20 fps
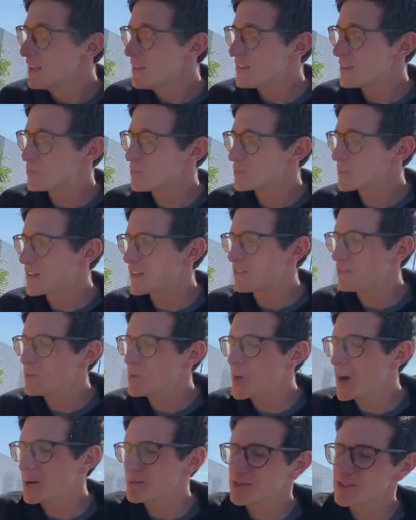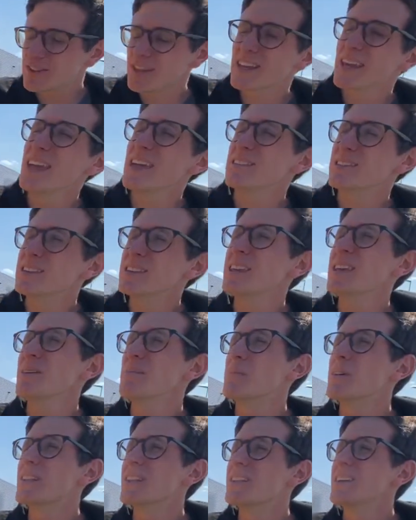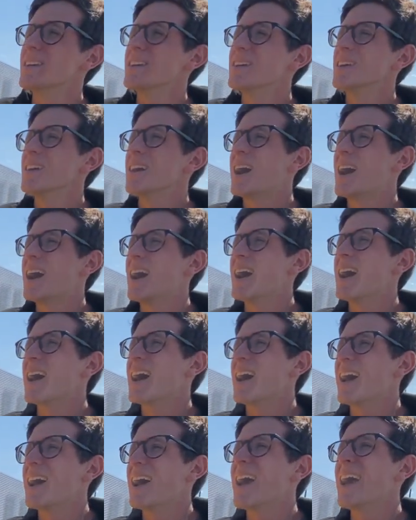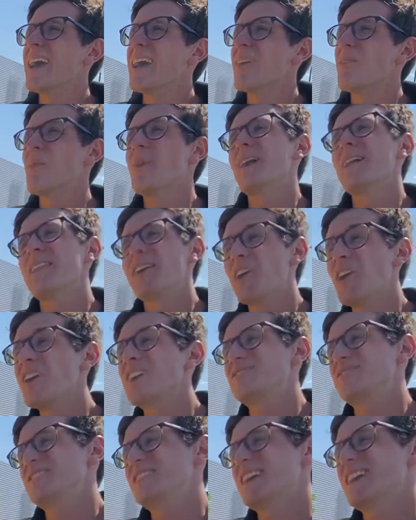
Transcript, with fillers: This one's got a few options like A C, but... And a V eight. Well, they all had V